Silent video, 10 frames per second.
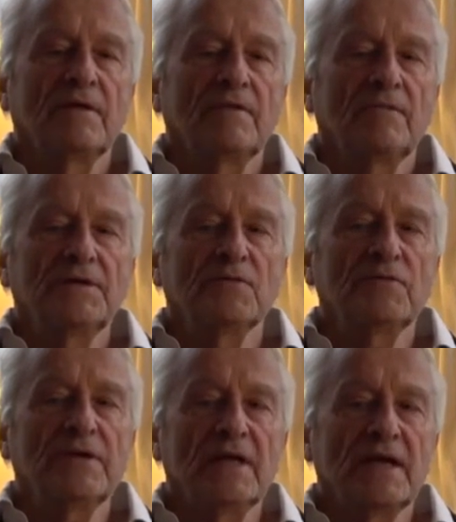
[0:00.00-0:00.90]
When you
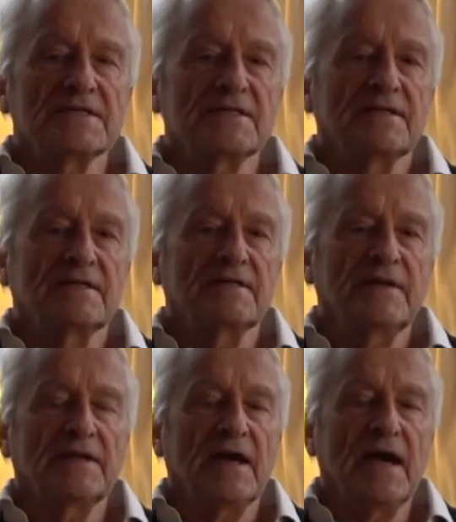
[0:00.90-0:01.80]
realize it,
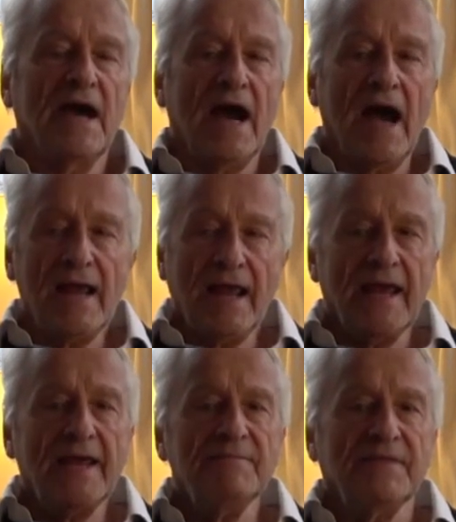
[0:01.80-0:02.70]
that I
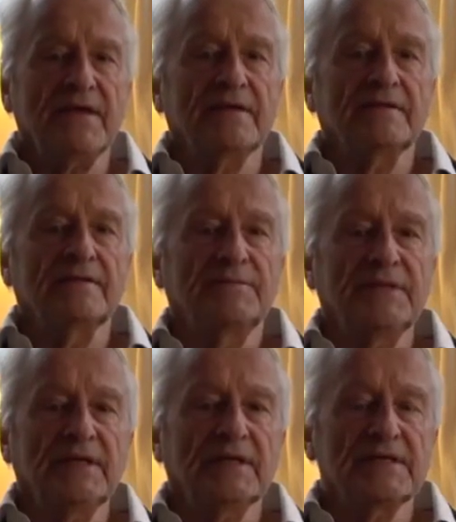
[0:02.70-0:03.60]
am that
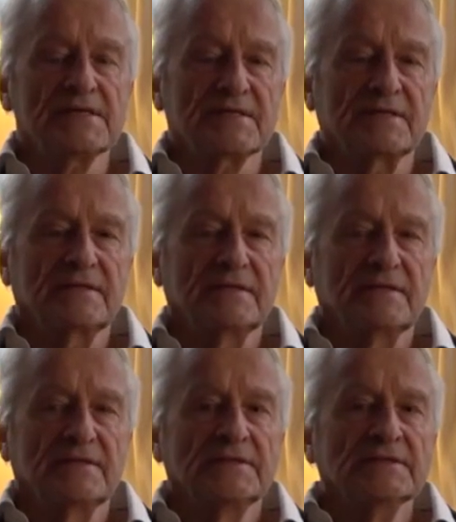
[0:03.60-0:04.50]
beingness.
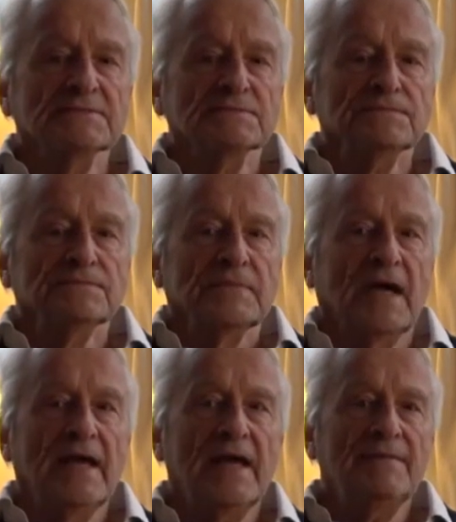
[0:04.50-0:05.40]

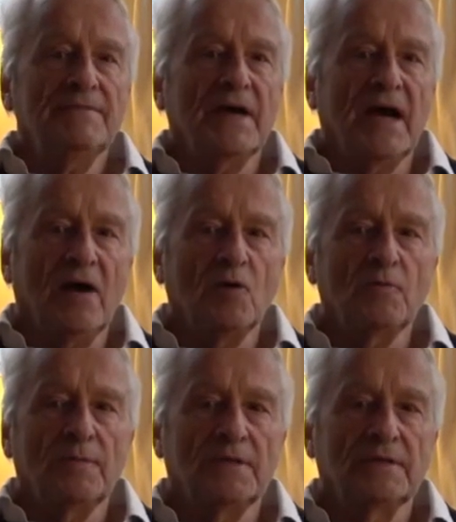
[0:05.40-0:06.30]
I am the AUM.